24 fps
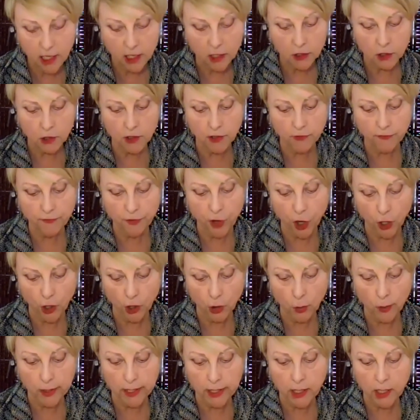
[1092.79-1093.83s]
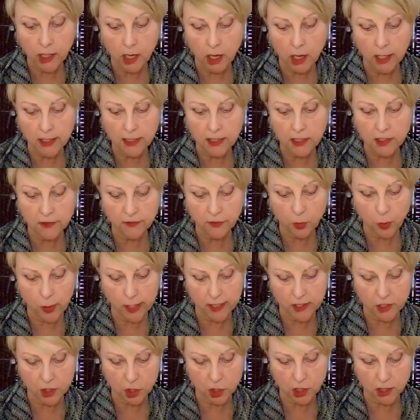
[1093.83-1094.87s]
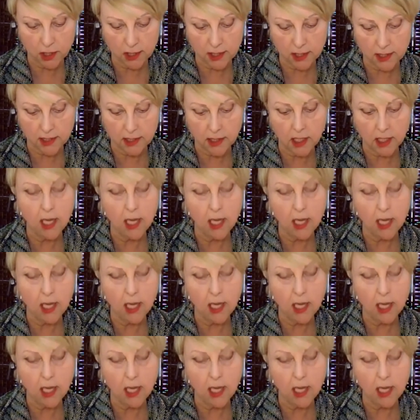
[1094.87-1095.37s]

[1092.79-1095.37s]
to the following kinds of questions.